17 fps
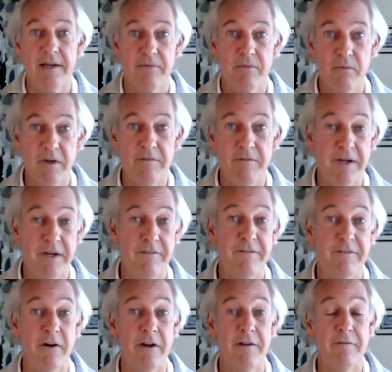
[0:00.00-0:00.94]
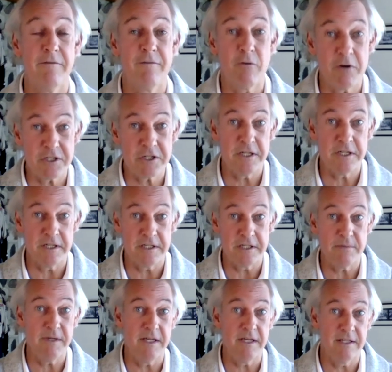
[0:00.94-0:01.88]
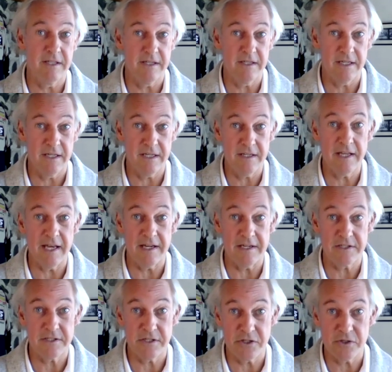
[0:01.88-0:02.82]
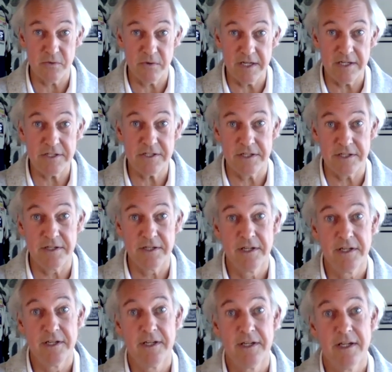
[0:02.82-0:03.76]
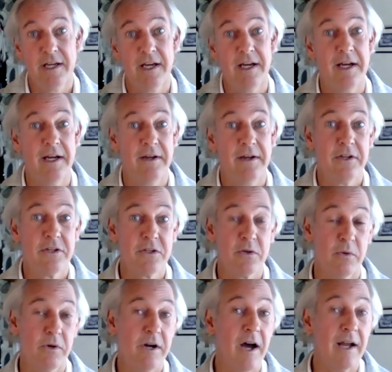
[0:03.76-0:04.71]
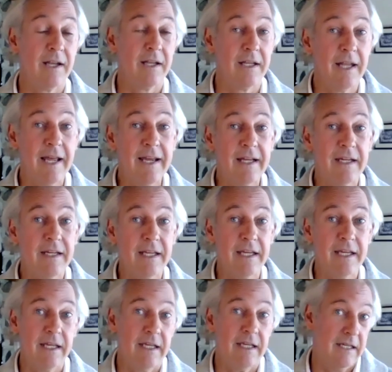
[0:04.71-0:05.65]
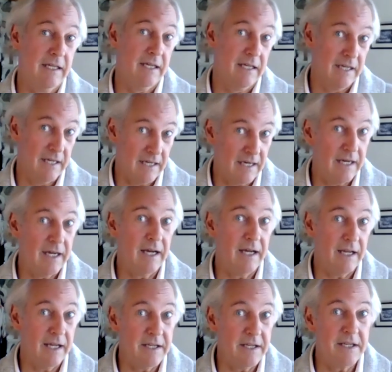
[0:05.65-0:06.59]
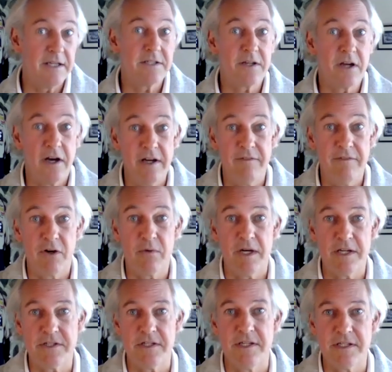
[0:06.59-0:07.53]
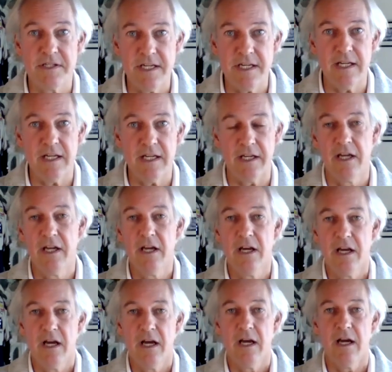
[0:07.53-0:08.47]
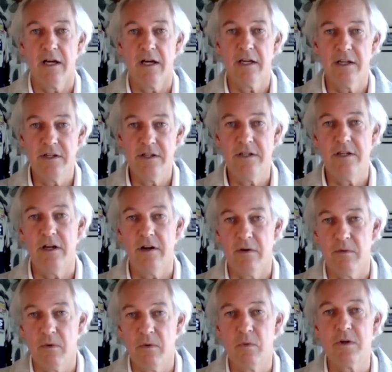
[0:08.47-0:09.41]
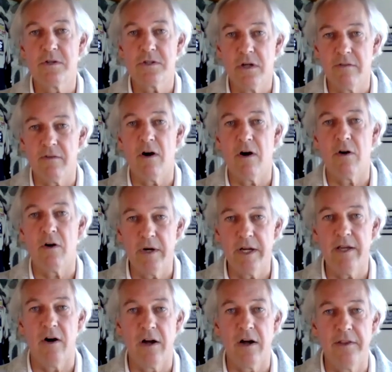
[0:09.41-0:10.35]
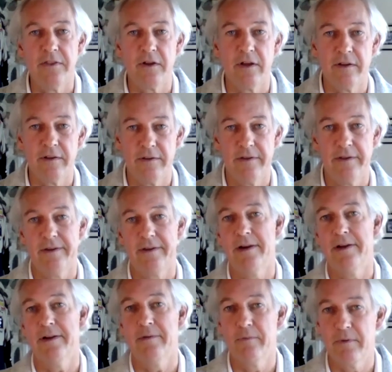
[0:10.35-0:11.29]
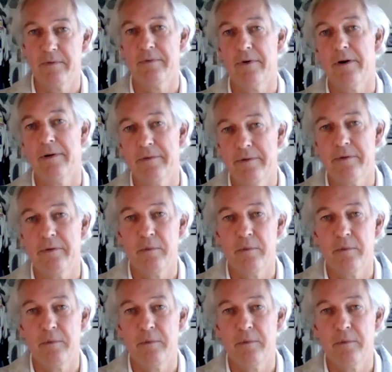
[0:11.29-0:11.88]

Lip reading: we've been very fortunate to be in that situation. So we're not likely, is kind of a question to see, like we're sort of already on the kind of the